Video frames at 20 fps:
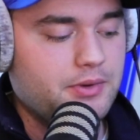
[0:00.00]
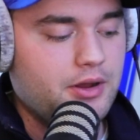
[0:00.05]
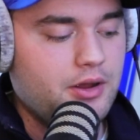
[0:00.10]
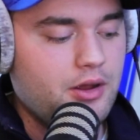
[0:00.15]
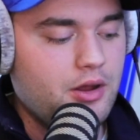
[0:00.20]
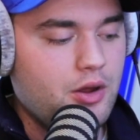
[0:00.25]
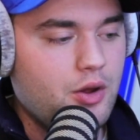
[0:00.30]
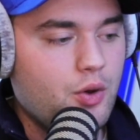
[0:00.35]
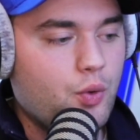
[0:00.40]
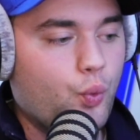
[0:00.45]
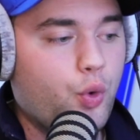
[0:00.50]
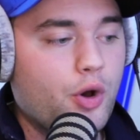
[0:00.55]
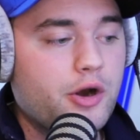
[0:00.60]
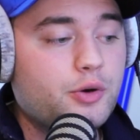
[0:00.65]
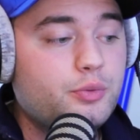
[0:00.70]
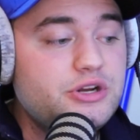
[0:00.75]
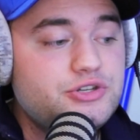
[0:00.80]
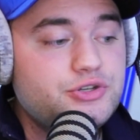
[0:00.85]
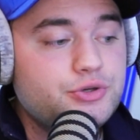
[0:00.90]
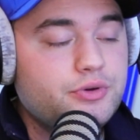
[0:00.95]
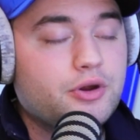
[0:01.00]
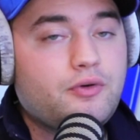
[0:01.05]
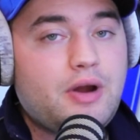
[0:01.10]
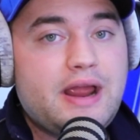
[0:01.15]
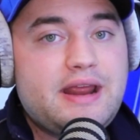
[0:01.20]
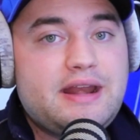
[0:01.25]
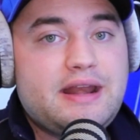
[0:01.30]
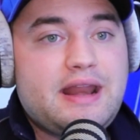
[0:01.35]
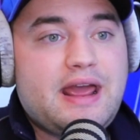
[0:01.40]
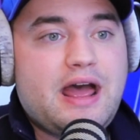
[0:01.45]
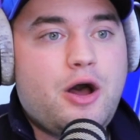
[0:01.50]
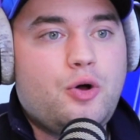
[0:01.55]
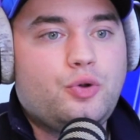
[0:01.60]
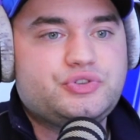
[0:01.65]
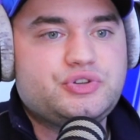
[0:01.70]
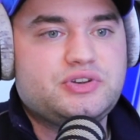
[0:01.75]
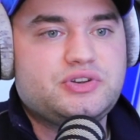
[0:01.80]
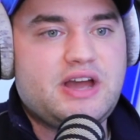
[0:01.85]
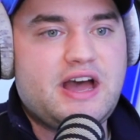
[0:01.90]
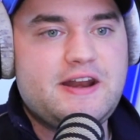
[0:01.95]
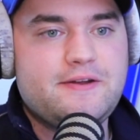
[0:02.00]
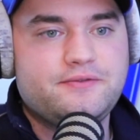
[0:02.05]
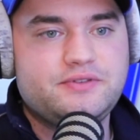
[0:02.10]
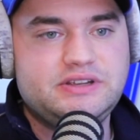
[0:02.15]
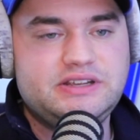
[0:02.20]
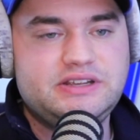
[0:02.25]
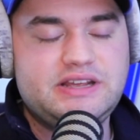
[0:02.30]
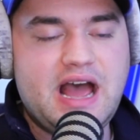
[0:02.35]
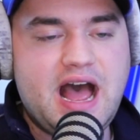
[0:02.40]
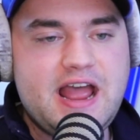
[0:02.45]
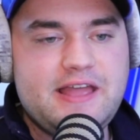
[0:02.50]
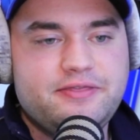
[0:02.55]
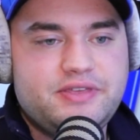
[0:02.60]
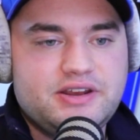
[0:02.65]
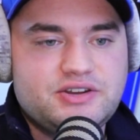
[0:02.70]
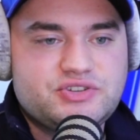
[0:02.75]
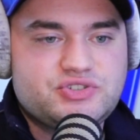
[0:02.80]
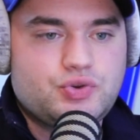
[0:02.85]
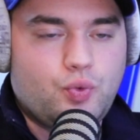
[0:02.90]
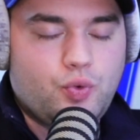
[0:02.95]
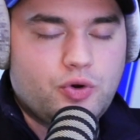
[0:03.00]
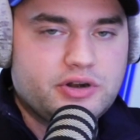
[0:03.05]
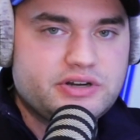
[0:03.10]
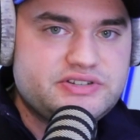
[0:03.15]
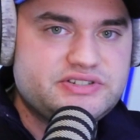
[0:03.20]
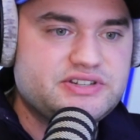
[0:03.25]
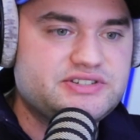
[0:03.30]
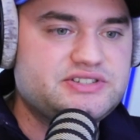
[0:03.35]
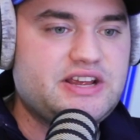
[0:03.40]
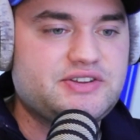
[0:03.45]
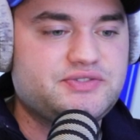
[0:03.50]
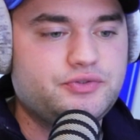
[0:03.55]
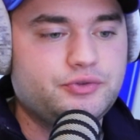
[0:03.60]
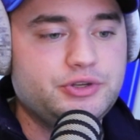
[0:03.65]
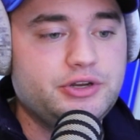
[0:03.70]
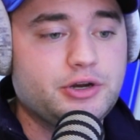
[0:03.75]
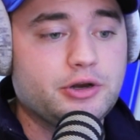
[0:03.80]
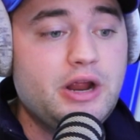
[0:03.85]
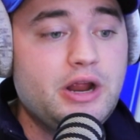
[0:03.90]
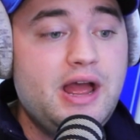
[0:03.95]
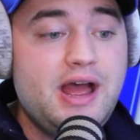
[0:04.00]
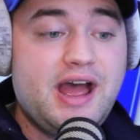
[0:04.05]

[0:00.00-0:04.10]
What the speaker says: What are we doing right now to kind of guide things toward a successful year?